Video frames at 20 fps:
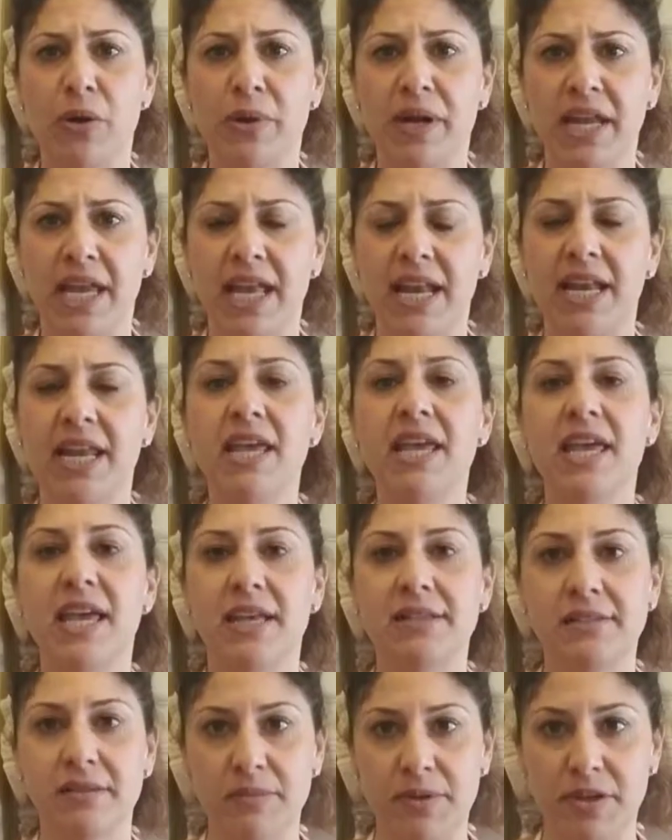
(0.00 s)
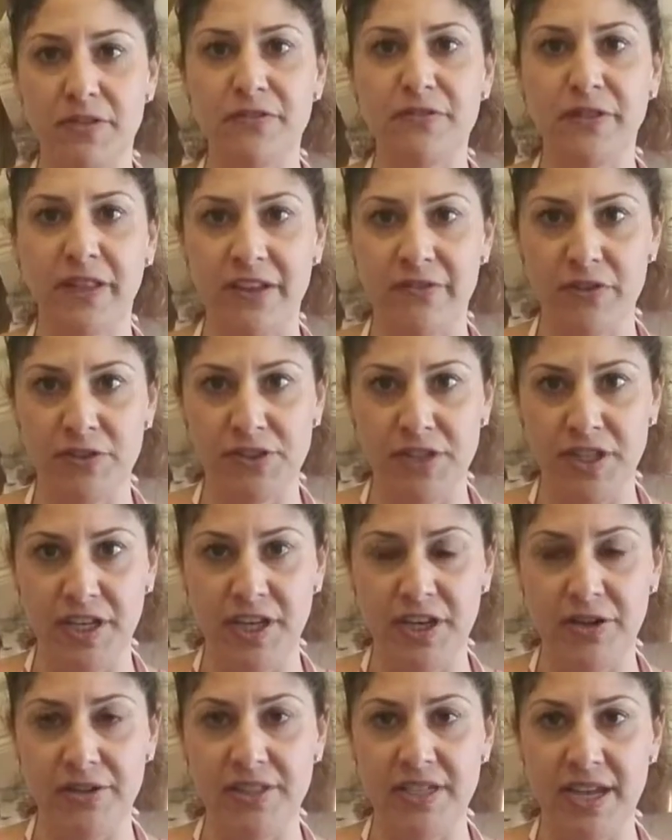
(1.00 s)
in it and some good flavors in
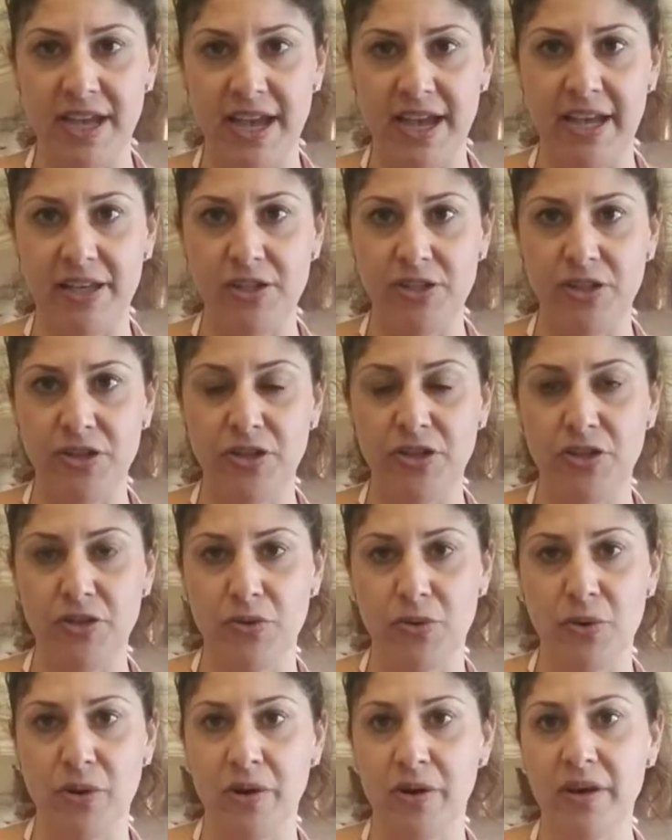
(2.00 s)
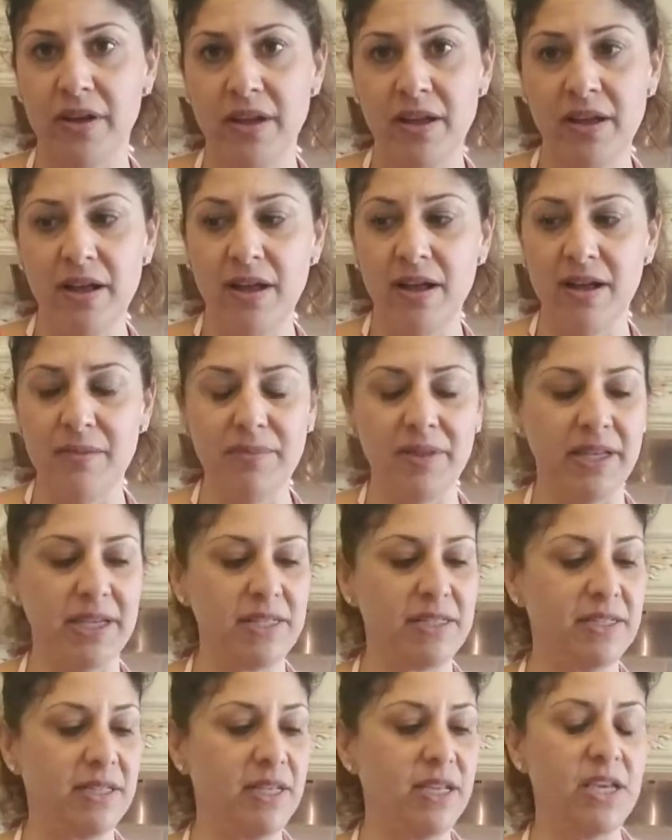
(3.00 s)
here to add to your
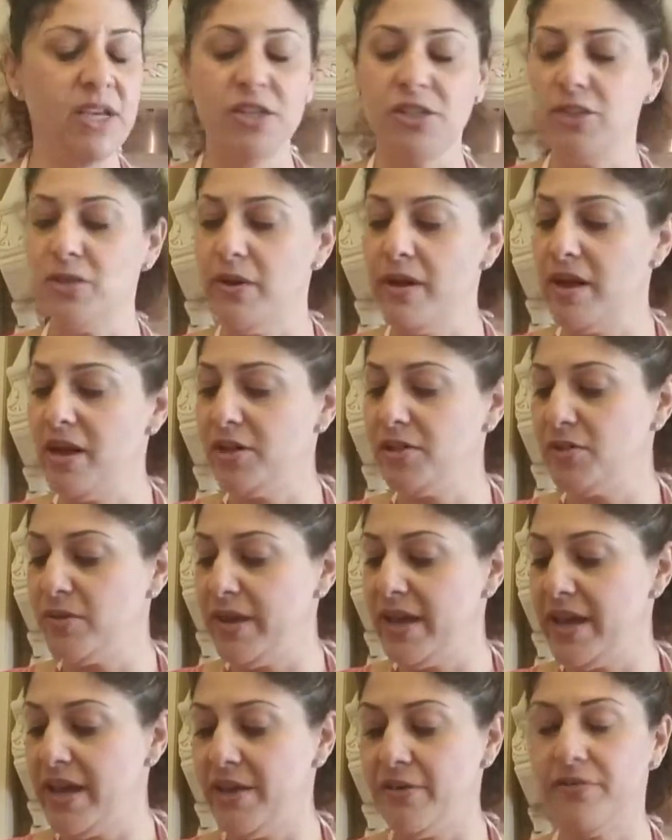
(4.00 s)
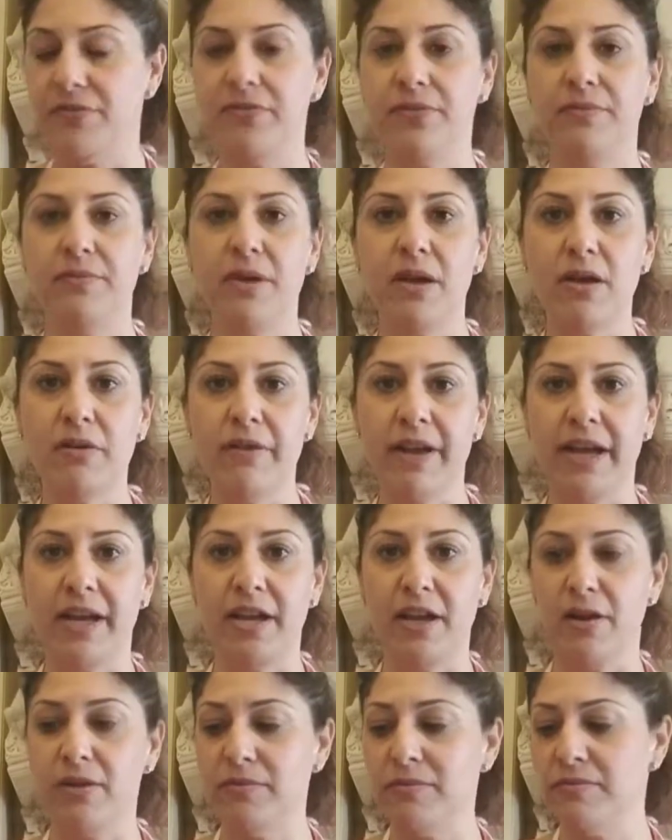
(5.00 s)
omelet. So I also have
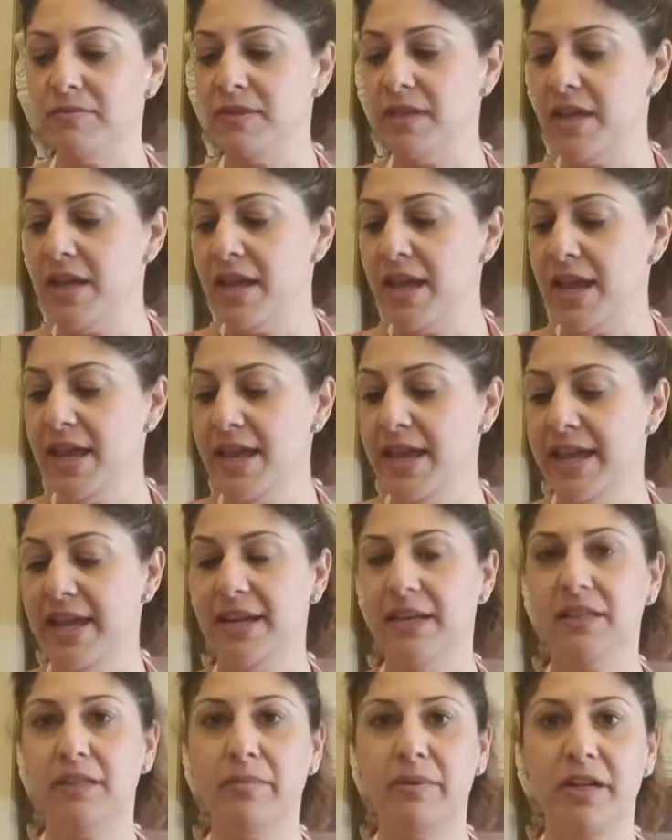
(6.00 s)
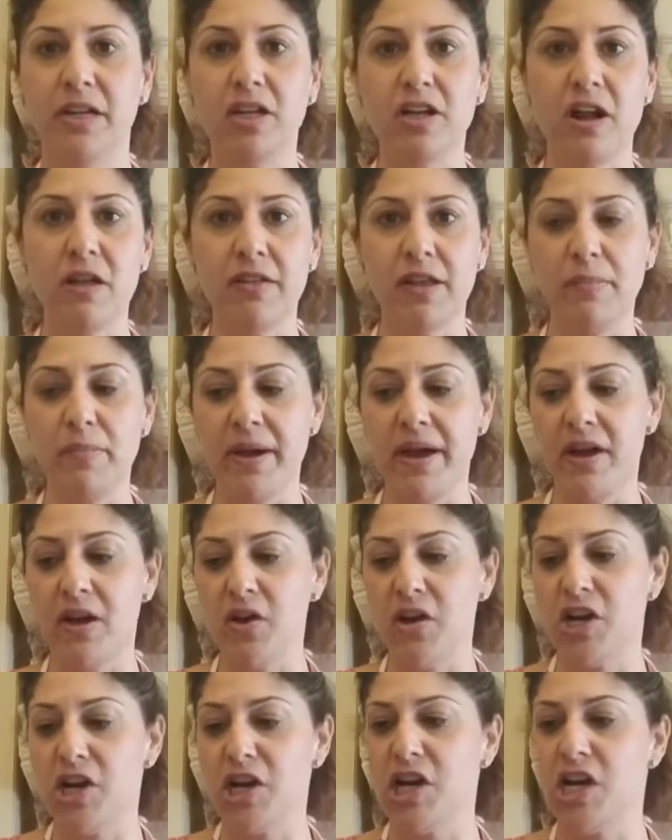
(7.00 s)
oregano and a little bit of garlic
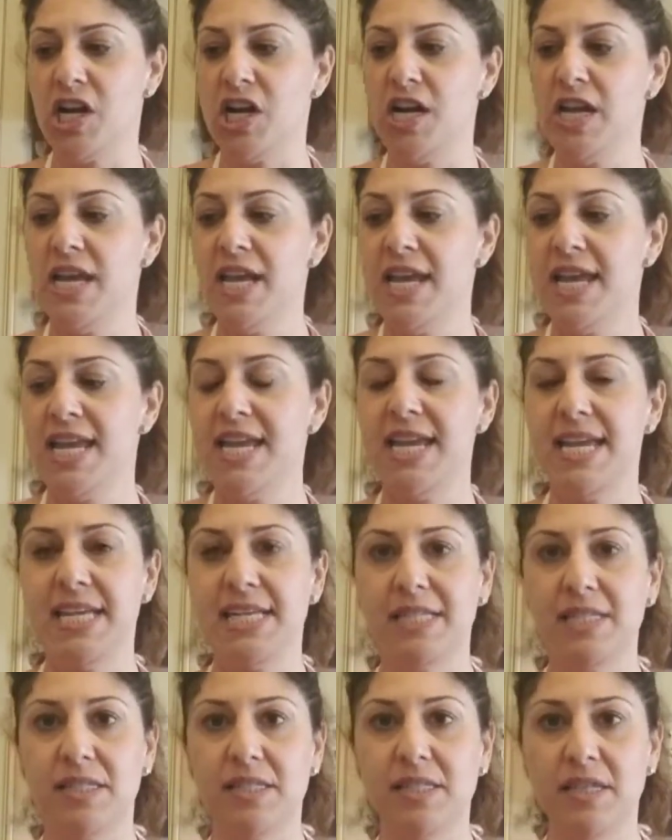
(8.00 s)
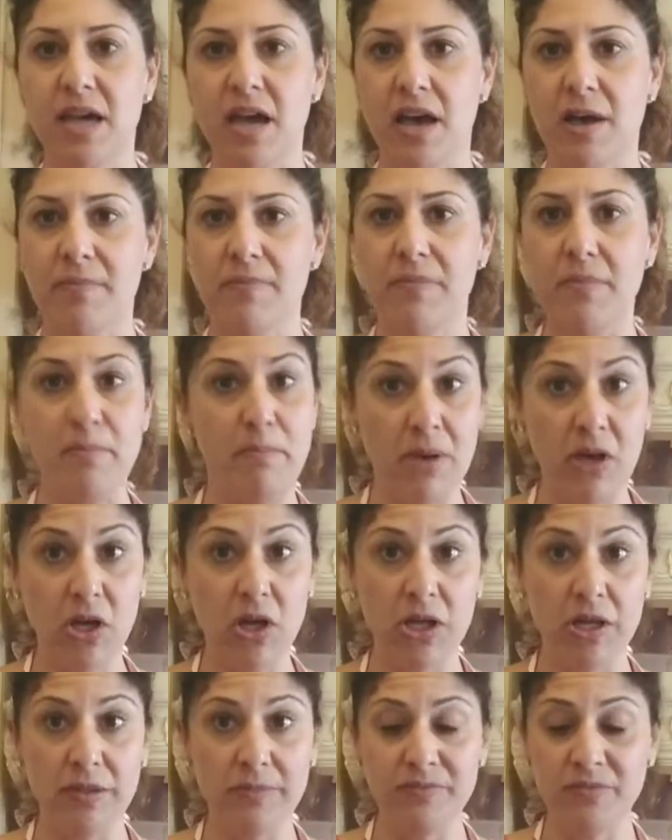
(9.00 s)
powder and some
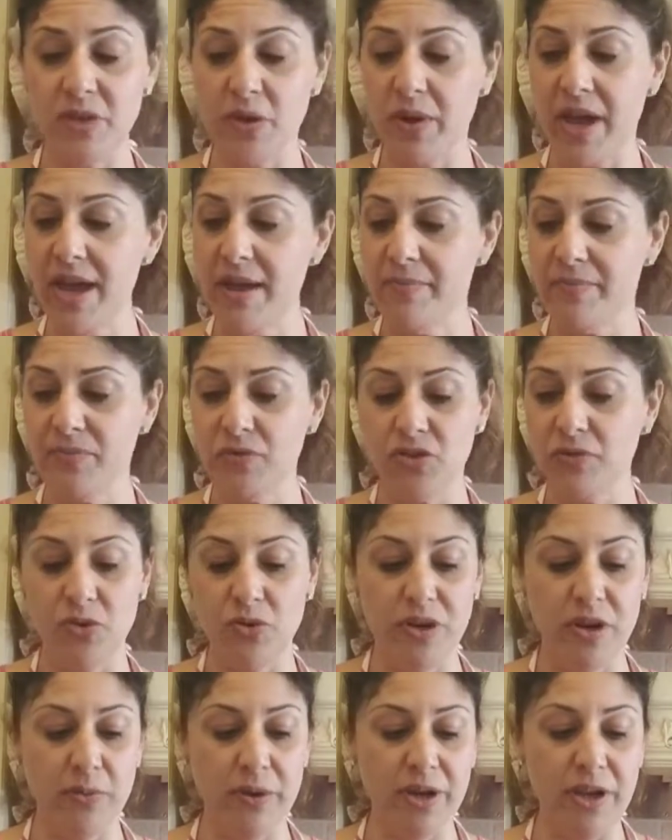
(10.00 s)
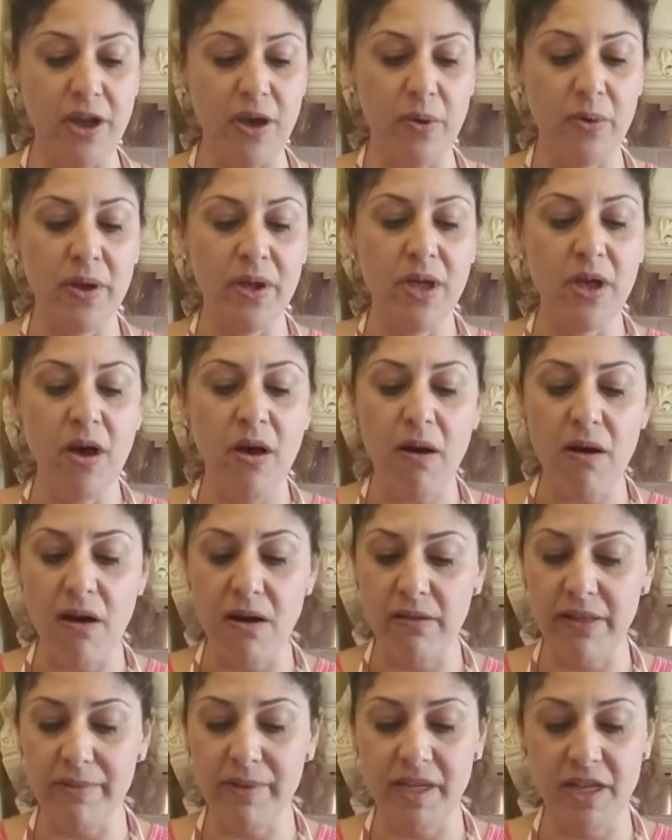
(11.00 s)
milk. Okay, so here we go.
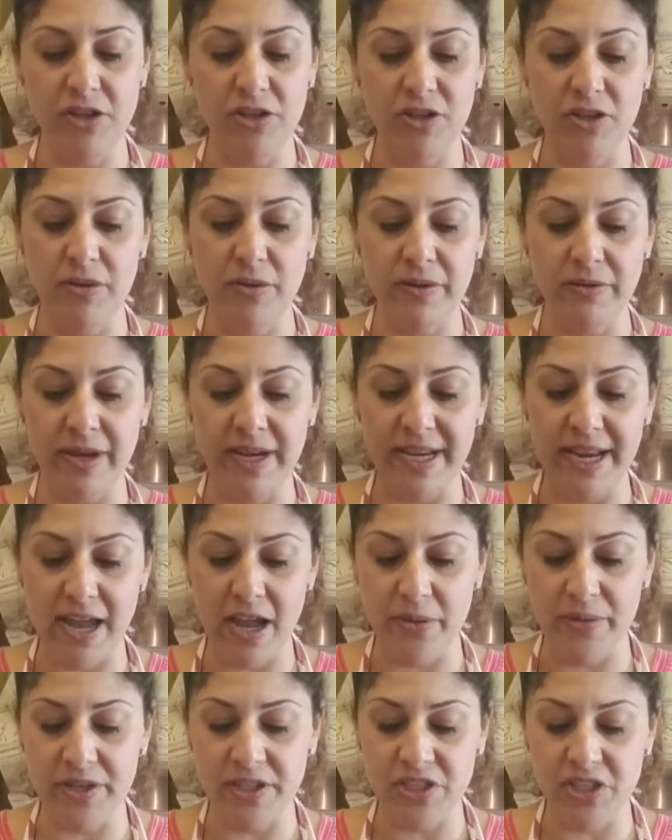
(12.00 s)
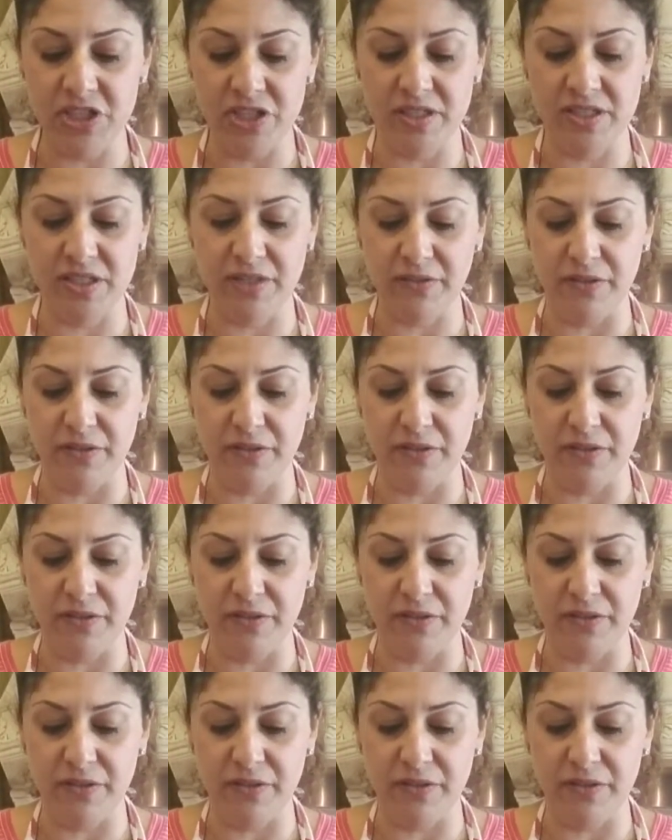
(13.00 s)
All I'm gonna do right now is just